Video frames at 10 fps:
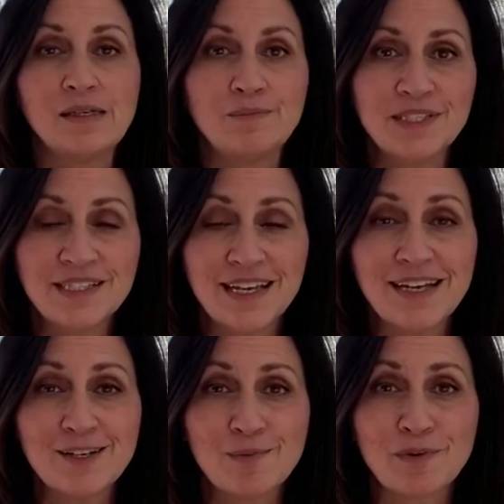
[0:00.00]

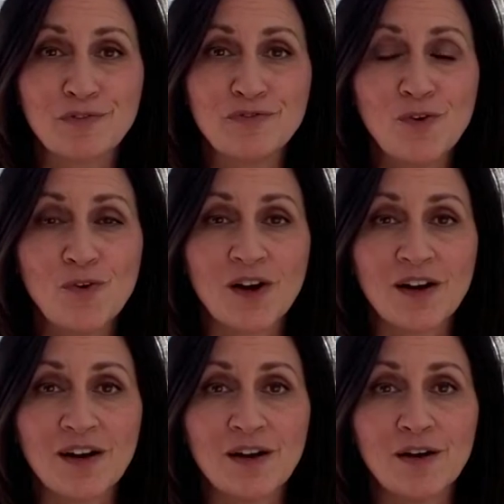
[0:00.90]
Mistake number
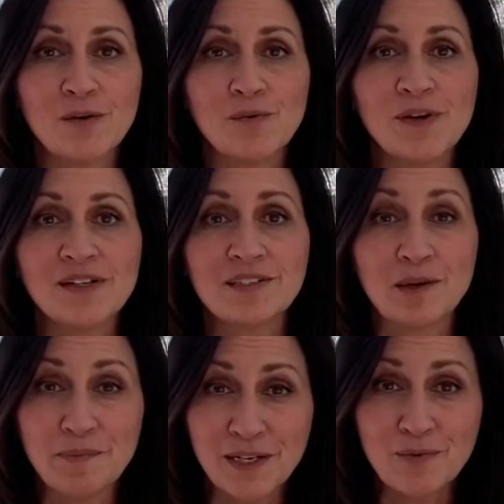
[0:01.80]
4 was a
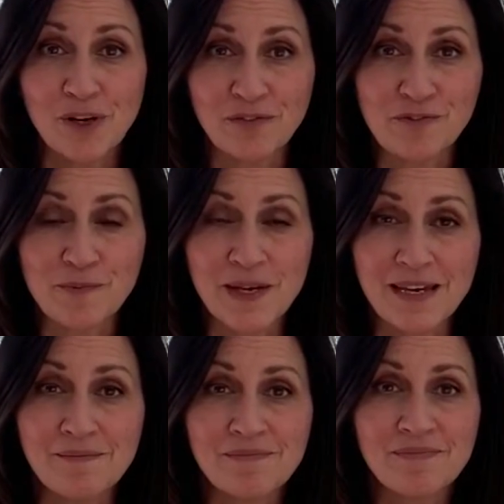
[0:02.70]
big one for
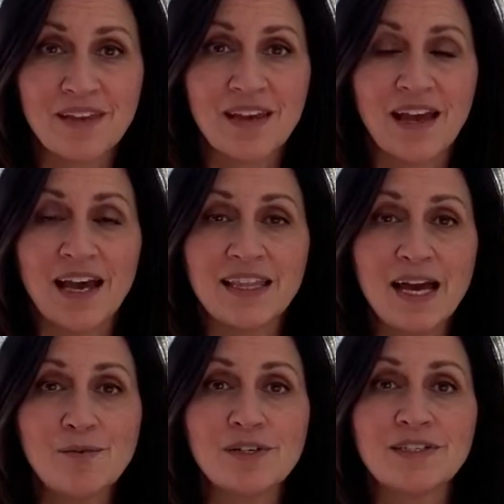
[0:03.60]
me, and
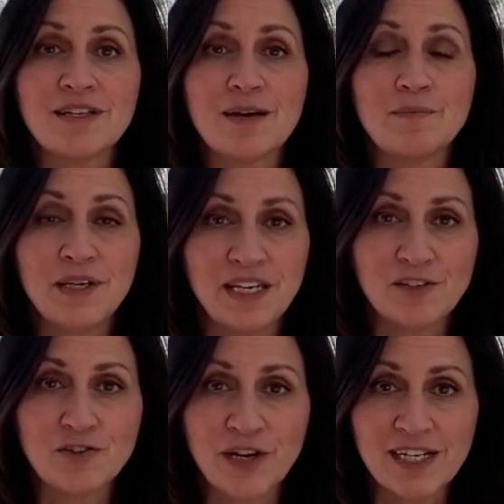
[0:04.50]
that was being
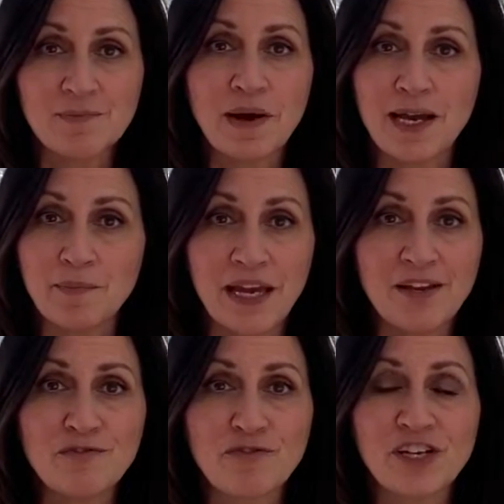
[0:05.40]
tricked by a
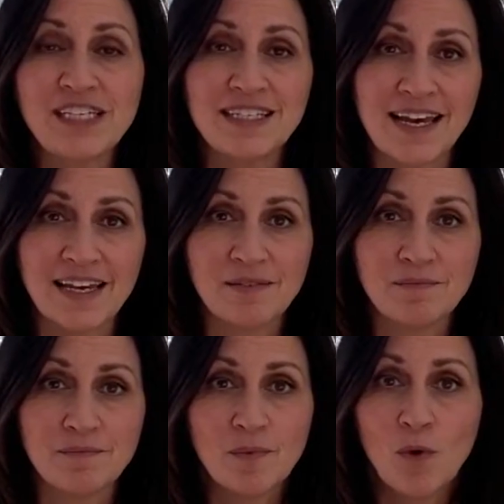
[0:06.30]
pain-free day
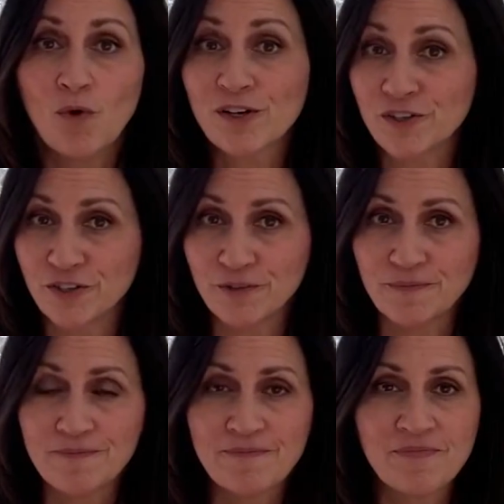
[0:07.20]
or 2.
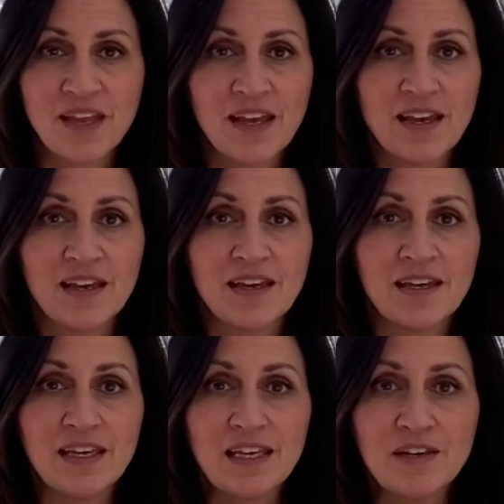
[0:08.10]

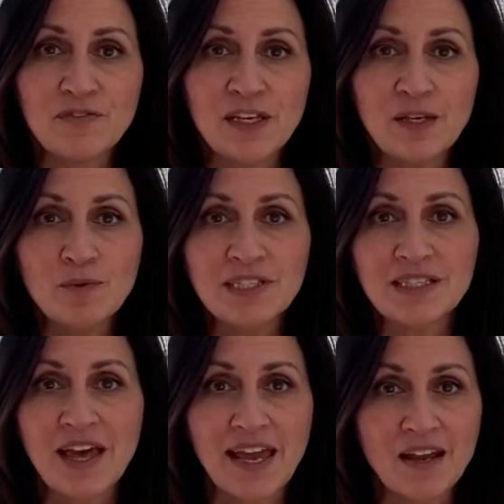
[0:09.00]
If he was
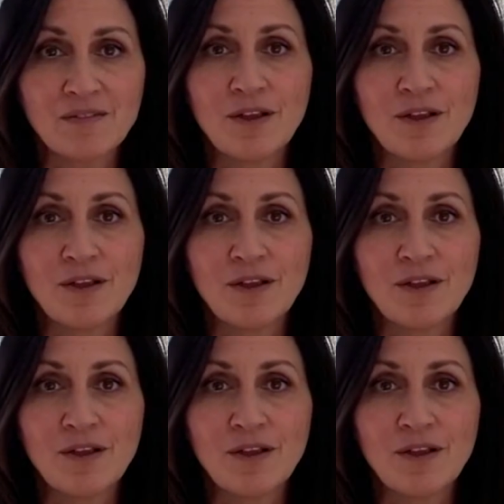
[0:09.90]
laying